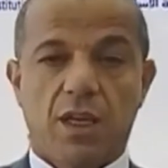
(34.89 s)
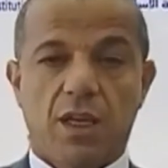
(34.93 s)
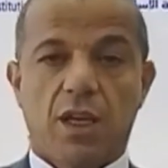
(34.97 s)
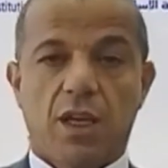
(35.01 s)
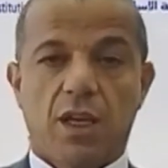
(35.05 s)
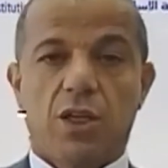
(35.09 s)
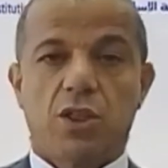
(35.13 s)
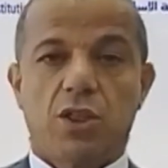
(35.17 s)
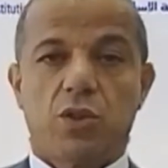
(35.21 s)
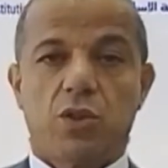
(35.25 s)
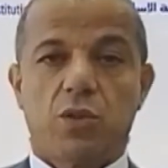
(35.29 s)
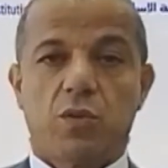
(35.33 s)

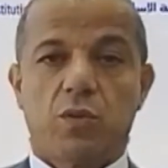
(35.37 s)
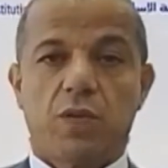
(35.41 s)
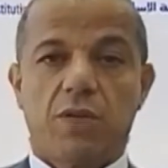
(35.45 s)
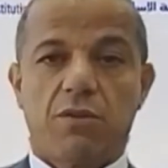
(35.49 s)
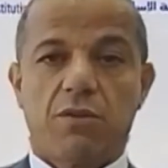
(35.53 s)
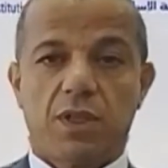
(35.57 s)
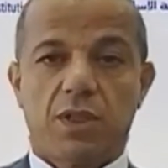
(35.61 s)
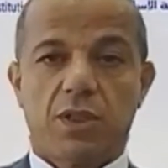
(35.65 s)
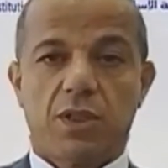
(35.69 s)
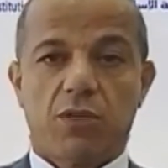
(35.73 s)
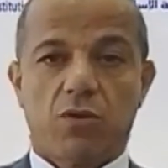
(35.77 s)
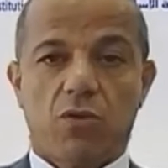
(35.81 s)
So there
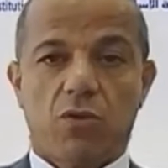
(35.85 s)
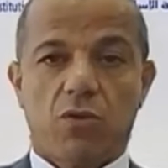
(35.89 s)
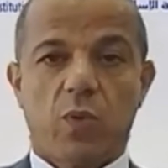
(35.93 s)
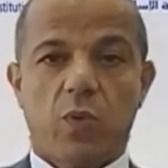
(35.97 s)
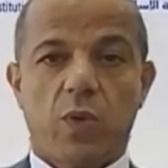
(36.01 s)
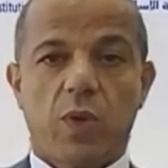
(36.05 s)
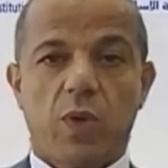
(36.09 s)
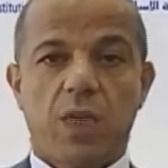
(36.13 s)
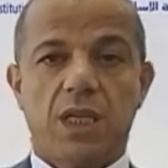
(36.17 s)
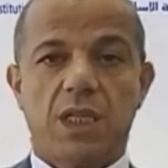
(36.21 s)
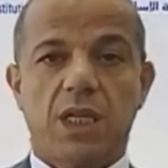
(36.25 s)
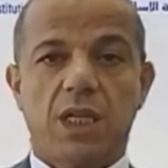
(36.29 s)
is
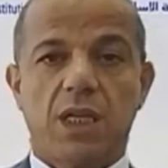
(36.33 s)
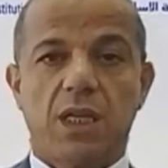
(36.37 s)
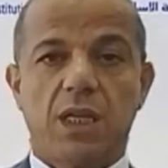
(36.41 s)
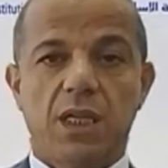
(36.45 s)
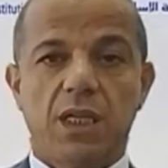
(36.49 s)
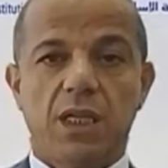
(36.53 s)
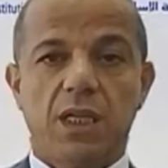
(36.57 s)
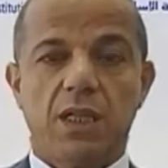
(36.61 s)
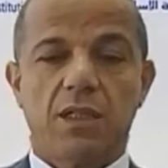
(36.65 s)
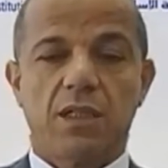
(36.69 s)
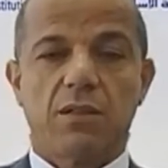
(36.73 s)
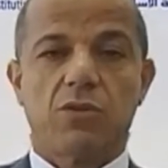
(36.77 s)
always a
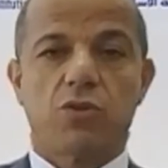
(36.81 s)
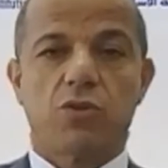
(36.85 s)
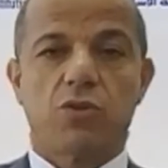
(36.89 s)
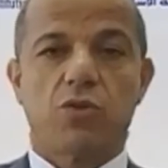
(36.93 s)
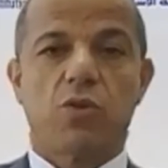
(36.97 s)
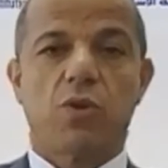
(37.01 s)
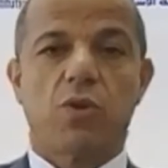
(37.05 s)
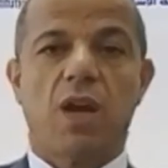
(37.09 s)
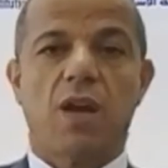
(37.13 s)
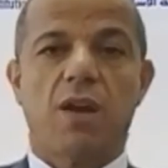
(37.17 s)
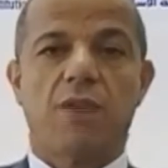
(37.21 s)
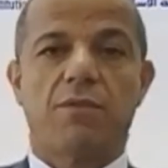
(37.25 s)
need to
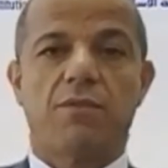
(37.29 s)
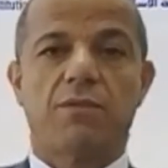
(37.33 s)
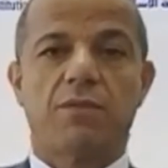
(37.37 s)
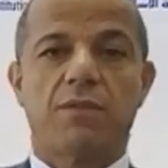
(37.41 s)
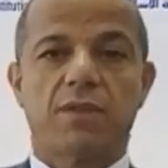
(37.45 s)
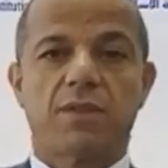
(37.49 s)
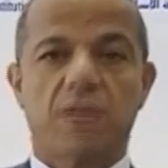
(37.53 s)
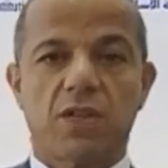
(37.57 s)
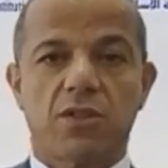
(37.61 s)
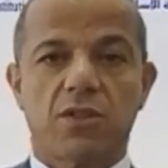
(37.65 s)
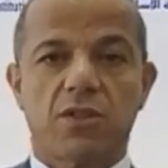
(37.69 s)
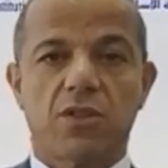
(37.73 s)
have
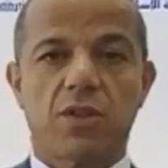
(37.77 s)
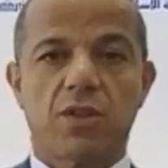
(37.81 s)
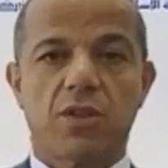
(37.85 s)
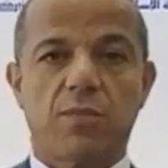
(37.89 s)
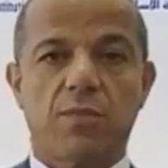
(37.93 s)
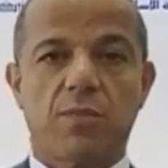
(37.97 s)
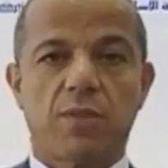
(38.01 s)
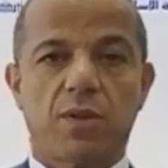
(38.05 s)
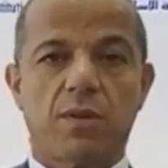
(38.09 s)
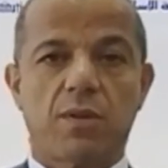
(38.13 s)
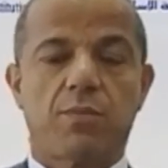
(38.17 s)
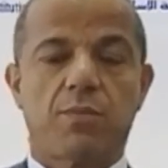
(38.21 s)

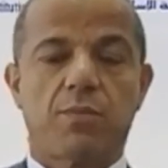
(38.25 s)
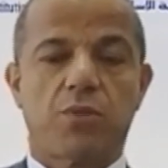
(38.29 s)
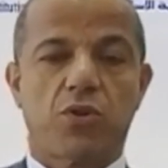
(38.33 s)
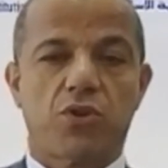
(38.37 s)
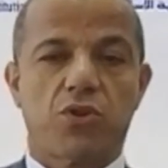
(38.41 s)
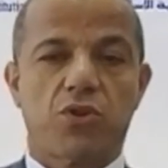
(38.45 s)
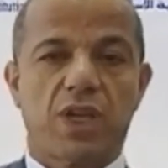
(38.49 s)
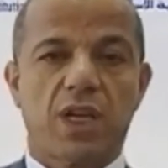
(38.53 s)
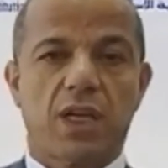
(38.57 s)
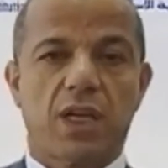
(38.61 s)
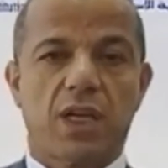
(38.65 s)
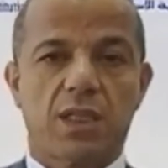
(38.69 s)
tangible
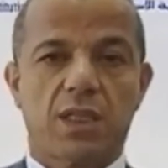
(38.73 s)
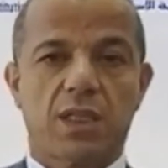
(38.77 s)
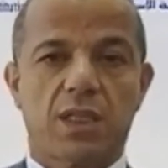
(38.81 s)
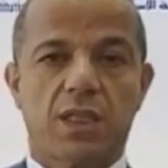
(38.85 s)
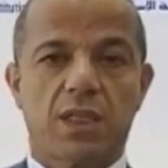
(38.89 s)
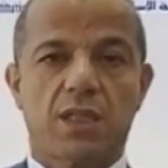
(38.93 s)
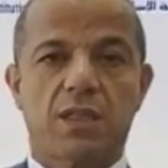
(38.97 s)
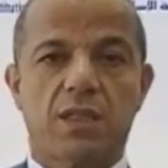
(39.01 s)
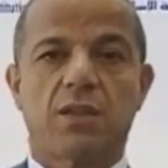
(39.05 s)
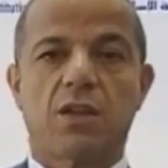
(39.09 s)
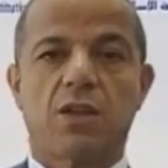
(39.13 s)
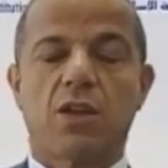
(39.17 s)
projects,
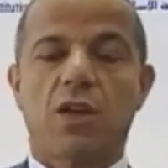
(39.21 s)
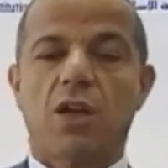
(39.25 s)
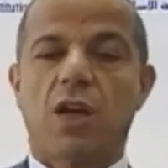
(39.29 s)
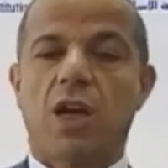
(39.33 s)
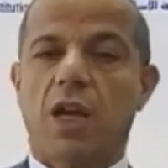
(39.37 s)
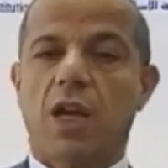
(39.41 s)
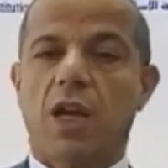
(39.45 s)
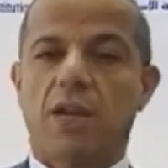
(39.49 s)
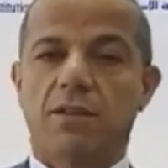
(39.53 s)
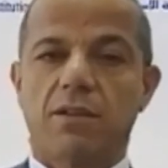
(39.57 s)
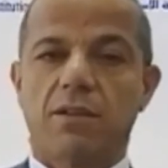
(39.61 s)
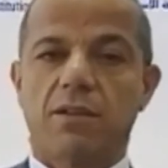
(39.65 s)

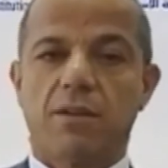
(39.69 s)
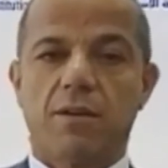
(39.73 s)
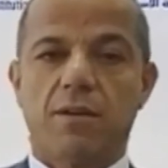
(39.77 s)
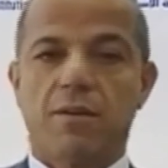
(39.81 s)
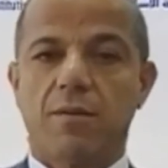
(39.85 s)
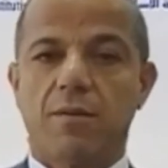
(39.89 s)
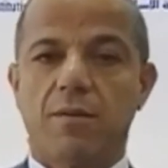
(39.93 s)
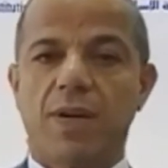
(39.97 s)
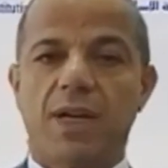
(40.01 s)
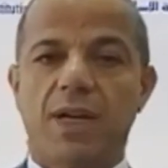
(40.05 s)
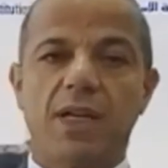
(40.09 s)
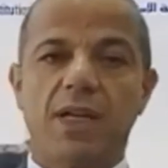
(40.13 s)
and
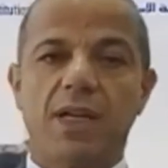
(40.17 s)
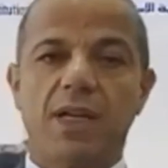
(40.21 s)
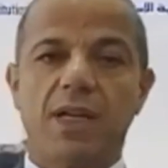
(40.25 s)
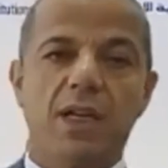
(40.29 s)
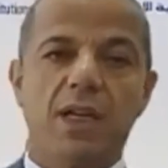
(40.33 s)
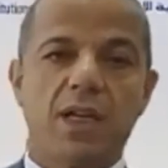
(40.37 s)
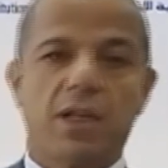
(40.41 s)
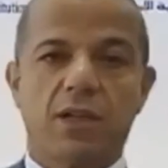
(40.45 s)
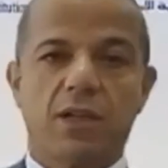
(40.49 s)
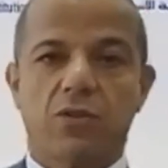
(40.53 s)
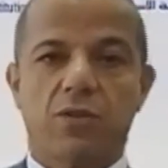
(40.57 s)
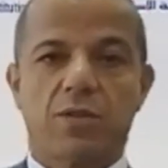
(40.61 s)
money
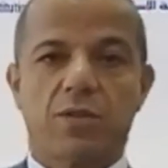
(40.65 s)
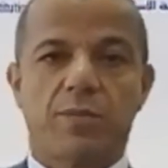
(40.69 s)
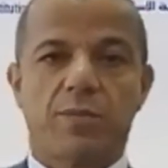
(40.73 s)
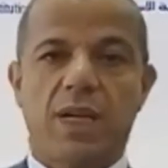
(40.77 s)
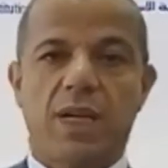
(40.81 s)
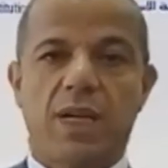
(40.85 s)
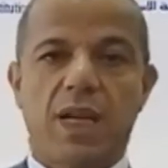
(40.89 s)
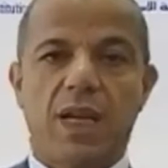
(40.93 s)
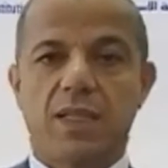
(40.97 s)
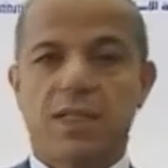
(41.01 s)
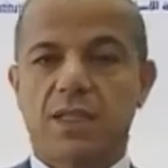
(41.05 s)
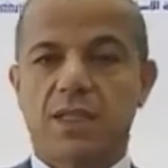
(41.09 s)
cannot be
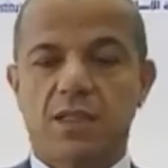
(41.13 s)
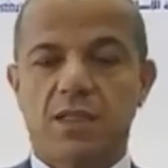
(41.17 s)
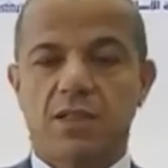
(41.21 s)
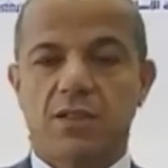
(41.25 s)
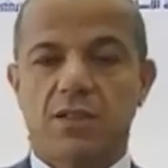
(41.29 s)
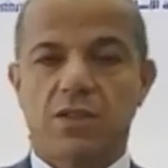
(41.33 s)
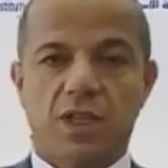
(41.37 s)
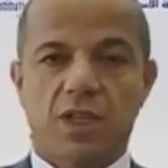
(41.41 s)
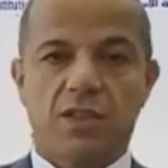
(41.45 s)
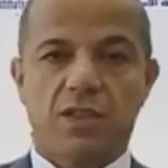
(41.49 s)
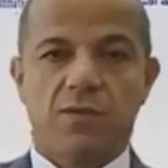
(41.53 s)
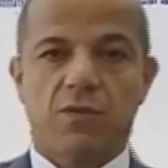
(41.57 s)
lent
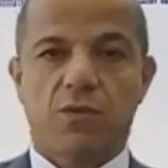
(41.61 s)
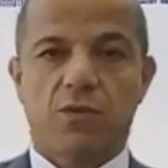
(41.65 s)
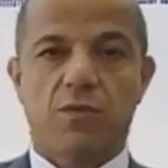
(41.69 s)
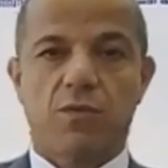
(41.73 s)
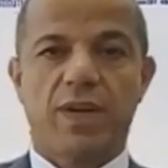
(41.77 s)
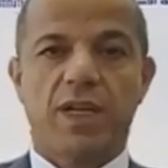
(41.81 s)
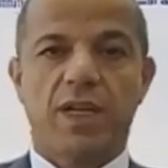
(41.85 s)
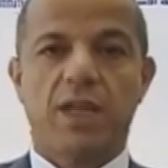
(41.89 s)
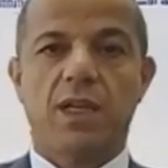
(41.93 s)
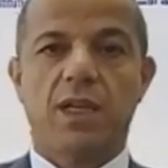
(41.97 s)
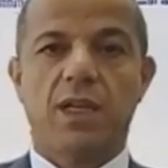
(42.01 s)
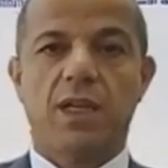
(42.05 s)
just for
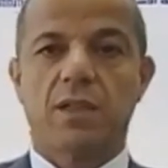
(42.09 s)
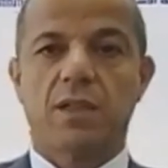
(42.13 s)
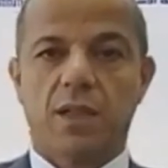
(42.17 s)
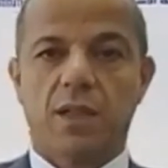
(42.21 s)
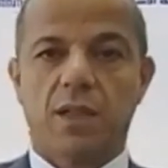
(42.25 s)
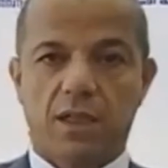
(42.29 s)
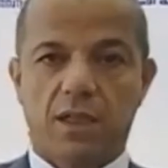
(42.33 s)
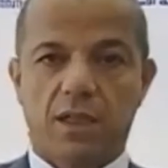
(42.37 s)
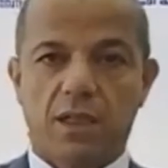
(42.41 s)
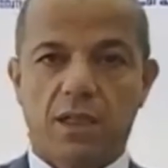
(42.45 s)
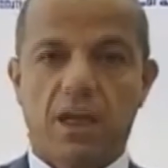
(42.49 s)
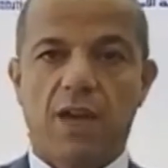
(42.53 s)
money, and
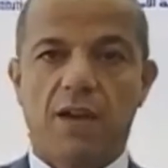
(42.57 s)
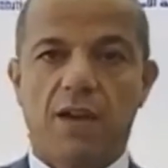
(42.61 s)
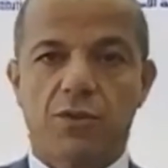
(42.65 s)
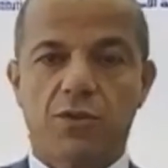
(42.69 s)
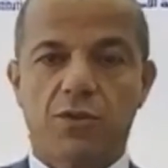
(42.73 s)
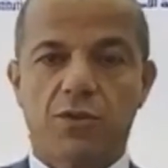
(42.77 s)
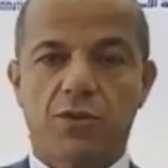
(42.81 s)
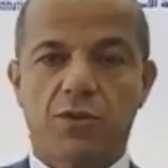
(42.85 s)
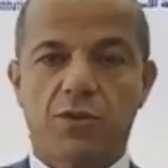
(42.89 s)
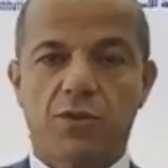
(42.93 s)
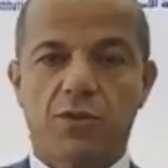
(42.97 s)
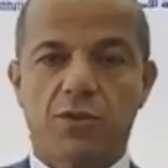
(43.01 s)
have to
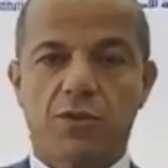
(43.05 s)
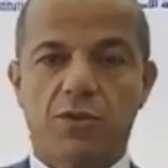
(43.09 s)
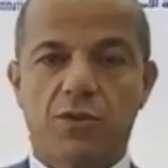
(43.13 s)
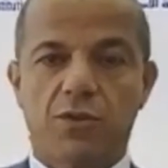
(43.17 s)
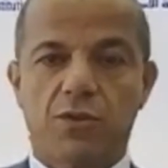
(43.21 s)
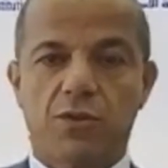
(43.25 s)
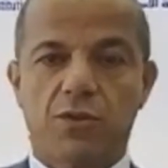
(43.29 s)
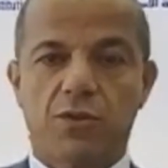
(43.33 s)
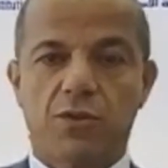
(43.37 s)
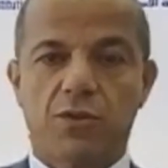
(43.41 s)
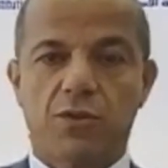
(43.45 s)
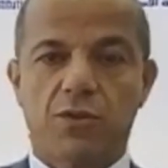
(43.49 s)

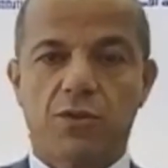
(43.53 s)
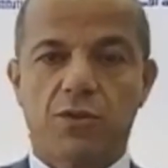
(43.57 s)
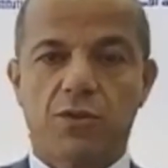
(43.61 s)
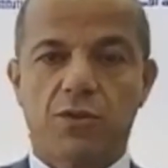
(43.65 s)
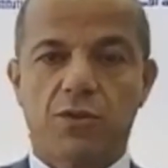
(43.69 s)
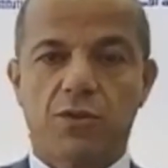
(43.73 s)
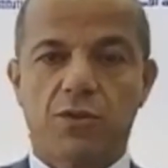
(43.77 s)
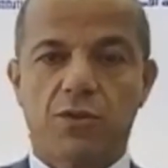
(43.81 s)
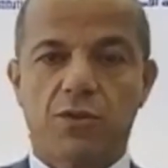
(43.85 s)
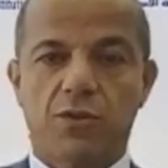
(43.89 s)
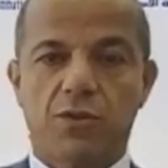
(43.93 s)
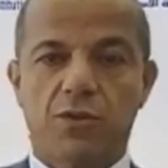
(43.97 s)
be on
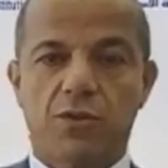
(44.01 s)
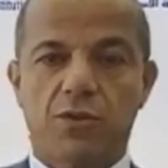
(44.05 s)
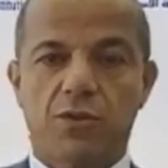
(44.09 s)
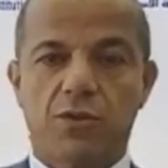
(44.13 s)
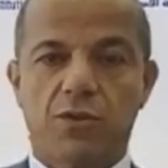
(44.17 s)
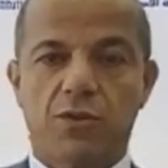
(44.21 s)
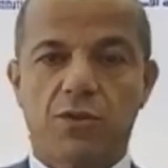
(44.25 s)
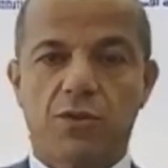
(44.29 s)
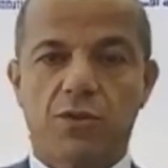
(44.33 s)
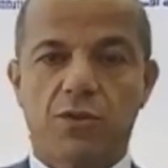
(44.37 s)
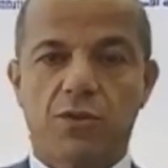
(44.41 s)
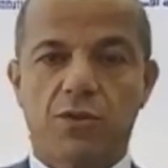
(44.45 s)

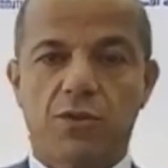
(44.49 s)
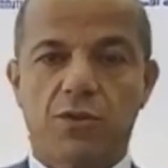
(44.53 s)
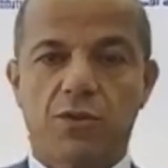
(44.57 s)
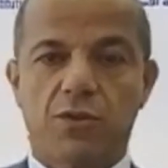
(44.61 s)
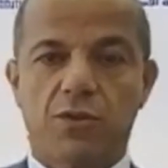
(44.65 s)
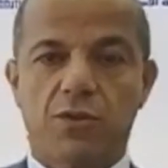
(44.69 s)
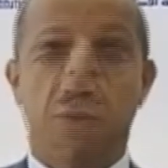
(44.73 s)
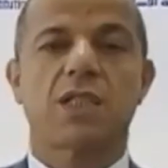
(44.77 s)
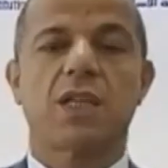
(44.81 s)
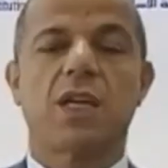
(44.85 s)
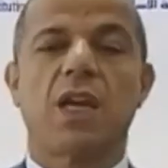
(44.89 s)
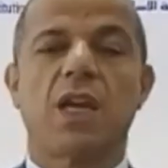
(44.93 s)
specific
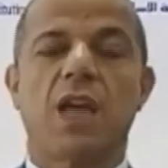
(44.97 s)
projects.